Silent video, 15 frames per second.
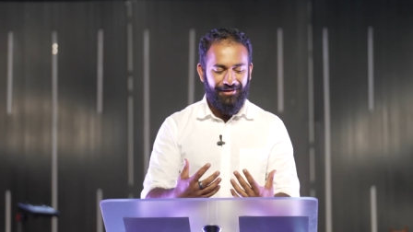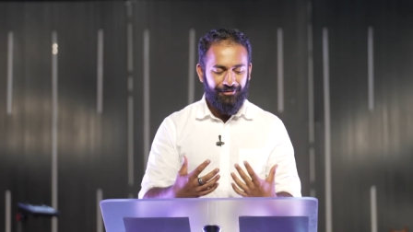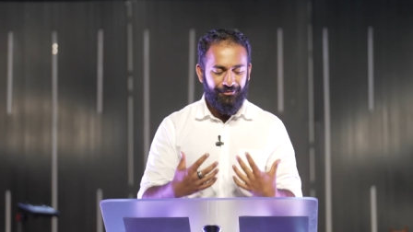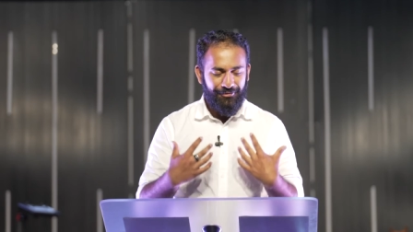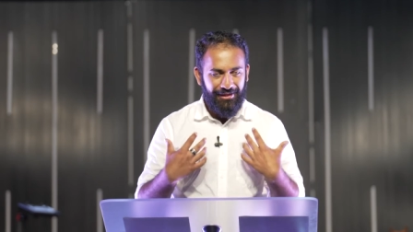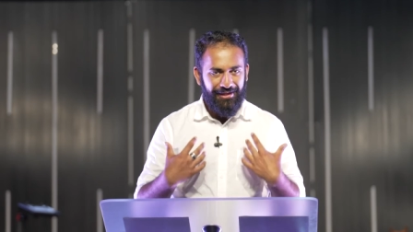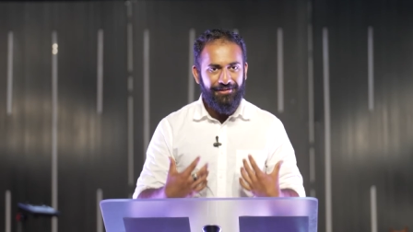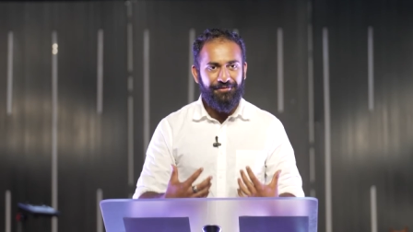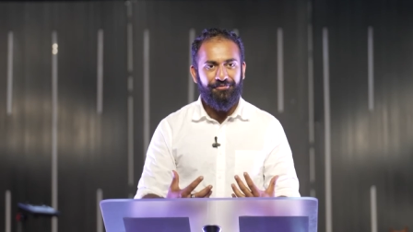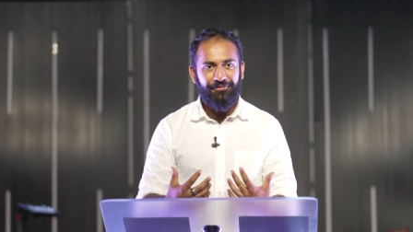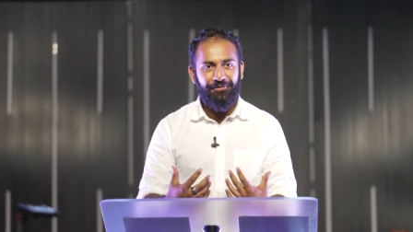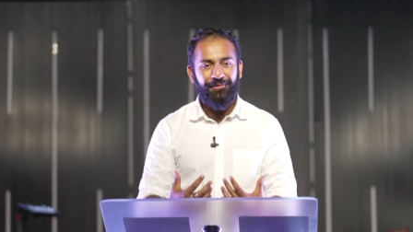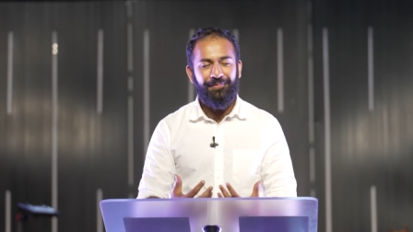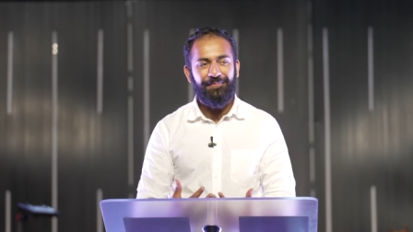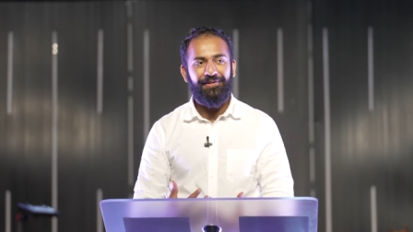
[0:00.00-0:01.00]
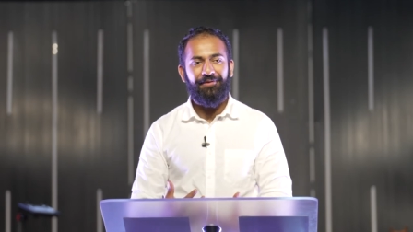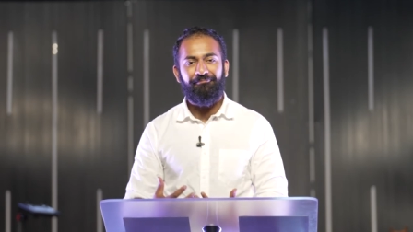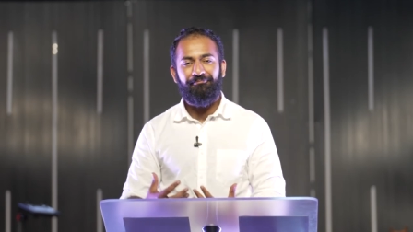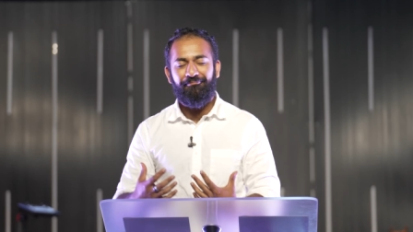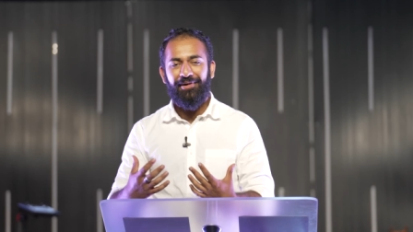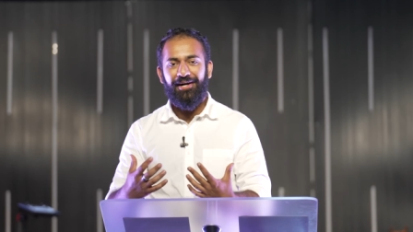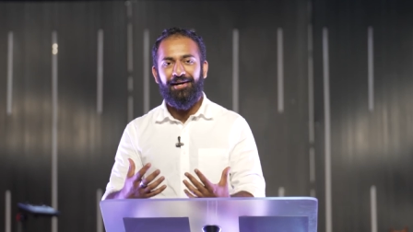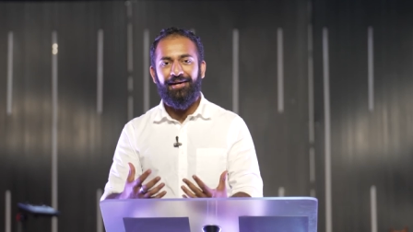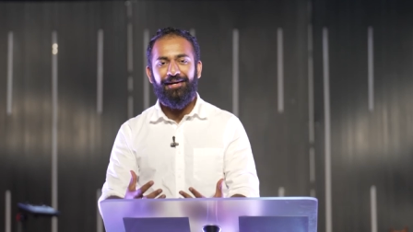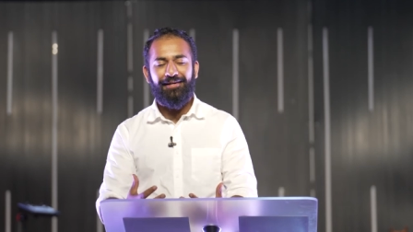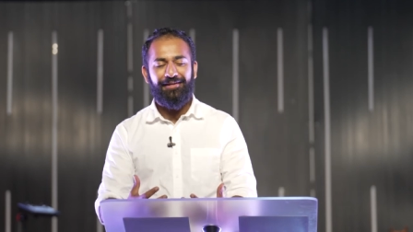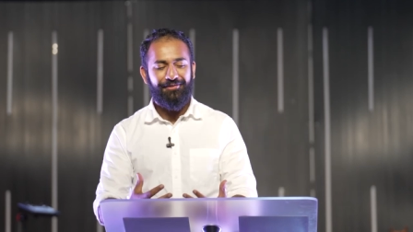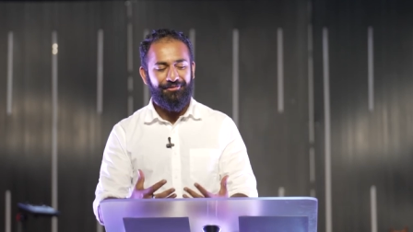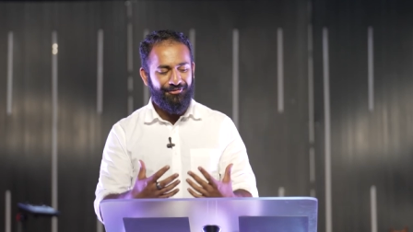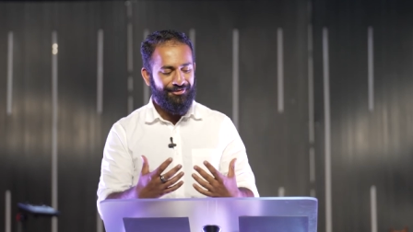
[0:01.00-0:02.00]
transformed
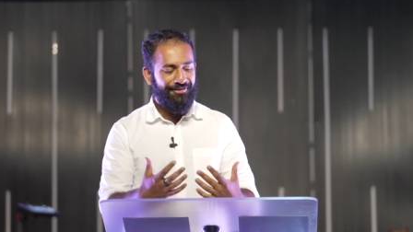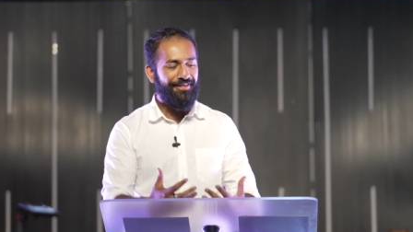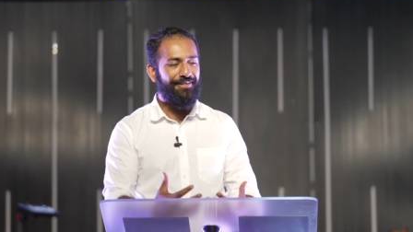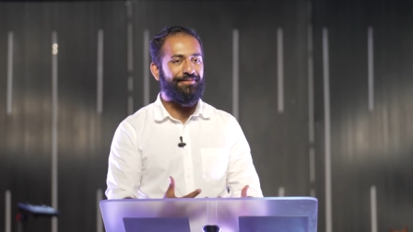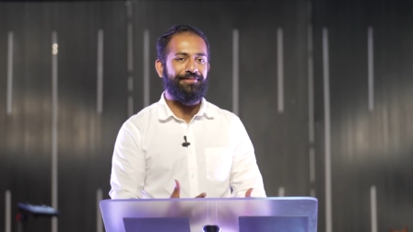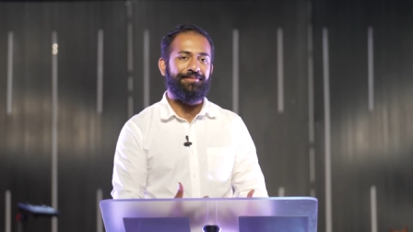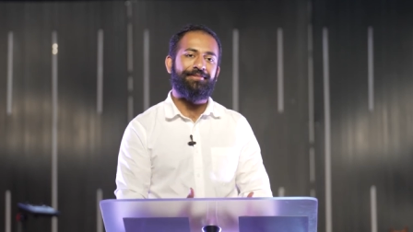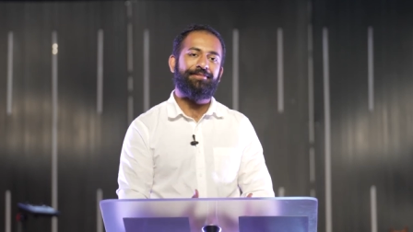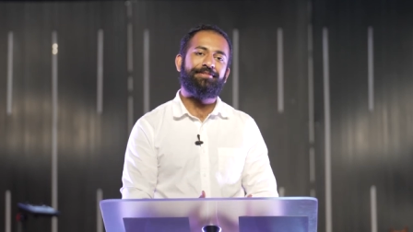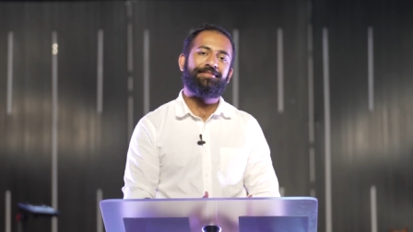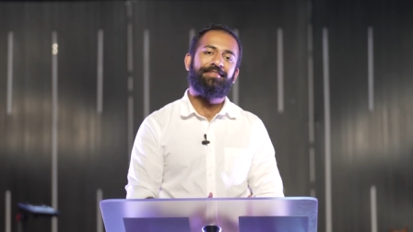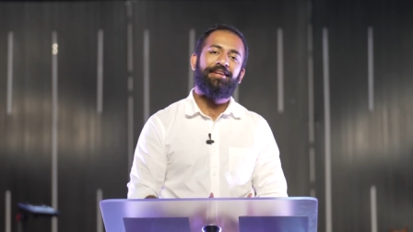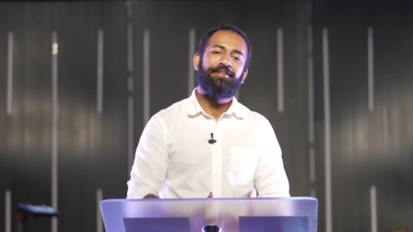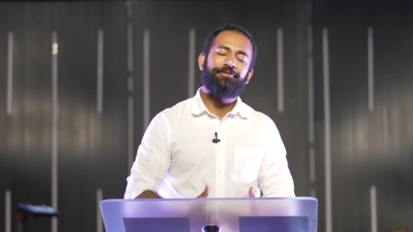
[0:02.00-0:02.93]
by Jesus.